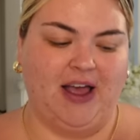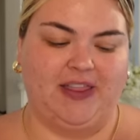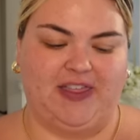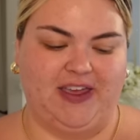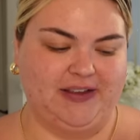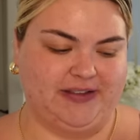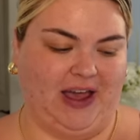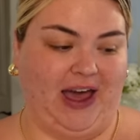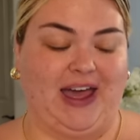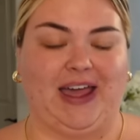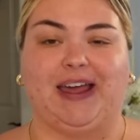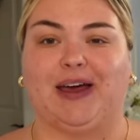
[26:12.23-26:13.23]
this
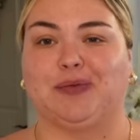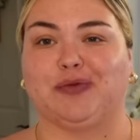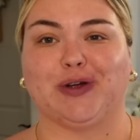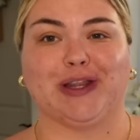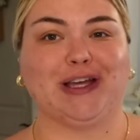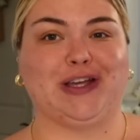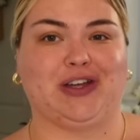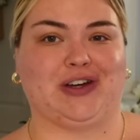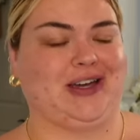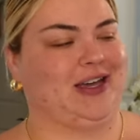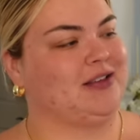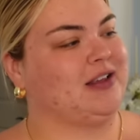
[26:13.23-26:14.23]
I am really
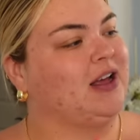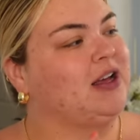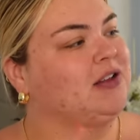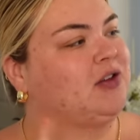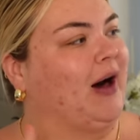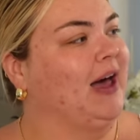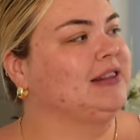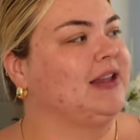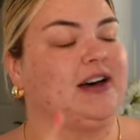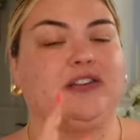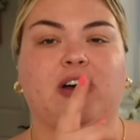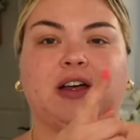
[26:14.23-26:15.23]
curious. So I
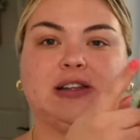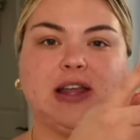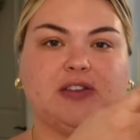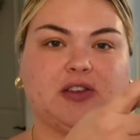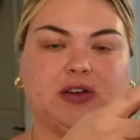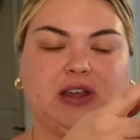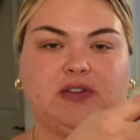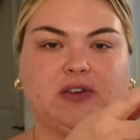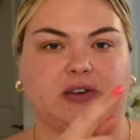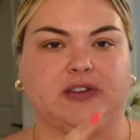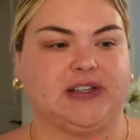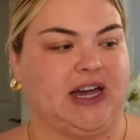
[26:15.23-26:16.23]
love Lesser
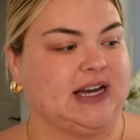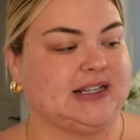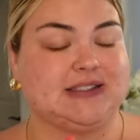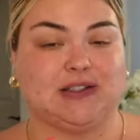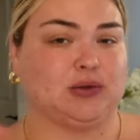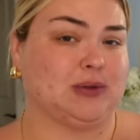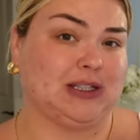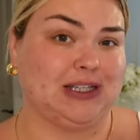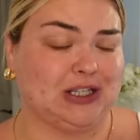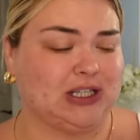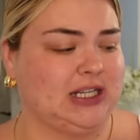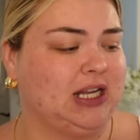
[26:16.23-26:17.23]
Evil snacks. They're really
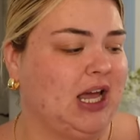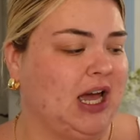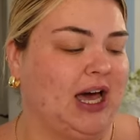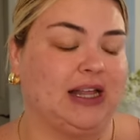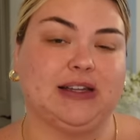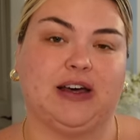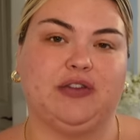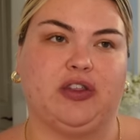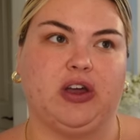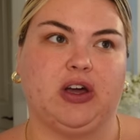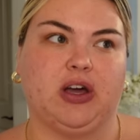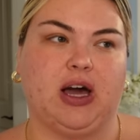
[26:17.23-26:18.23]
good. I love
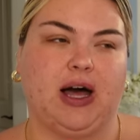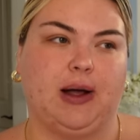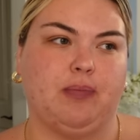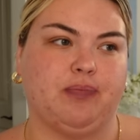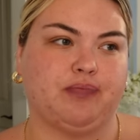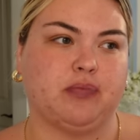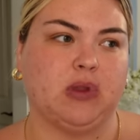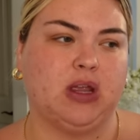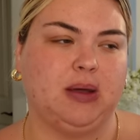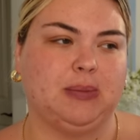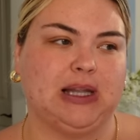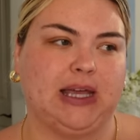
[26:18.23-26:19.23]
their um,
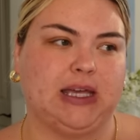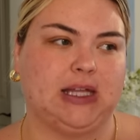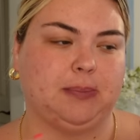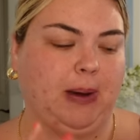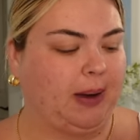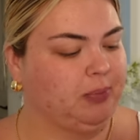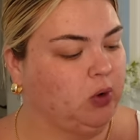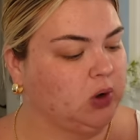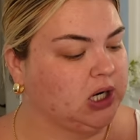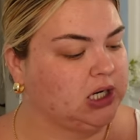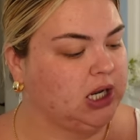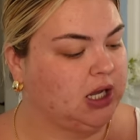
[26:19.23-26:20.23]
Himalayan
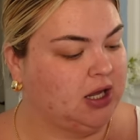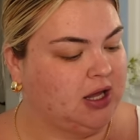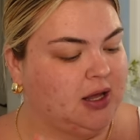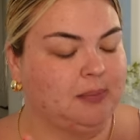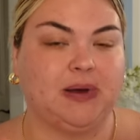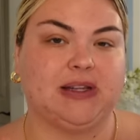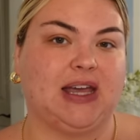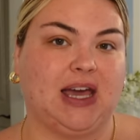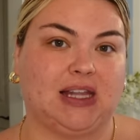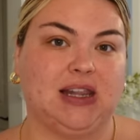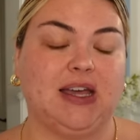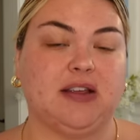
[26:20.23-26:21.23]
popcorn, but they
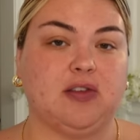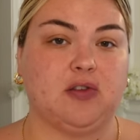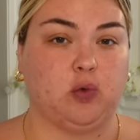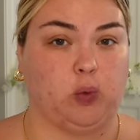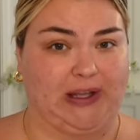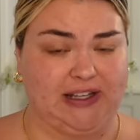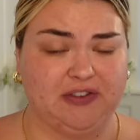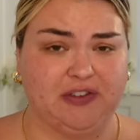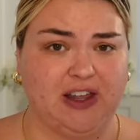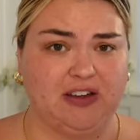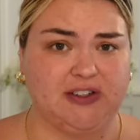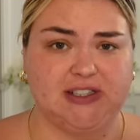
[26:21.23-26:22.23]
had like sweet
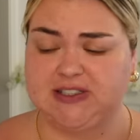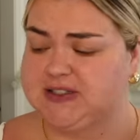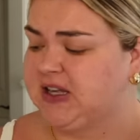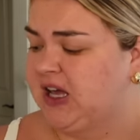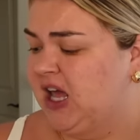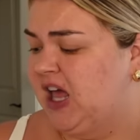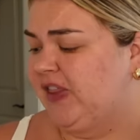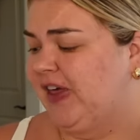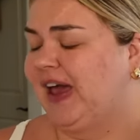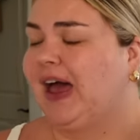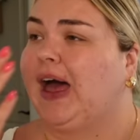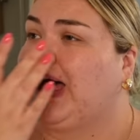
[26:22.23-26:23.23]
flavors. They
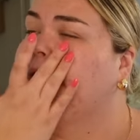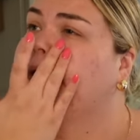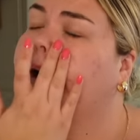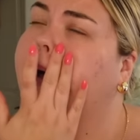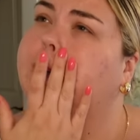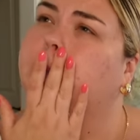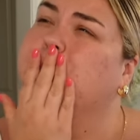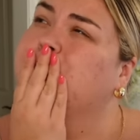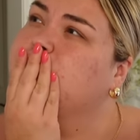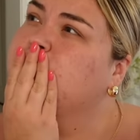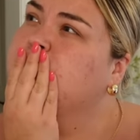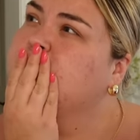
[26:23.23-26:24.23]
had um,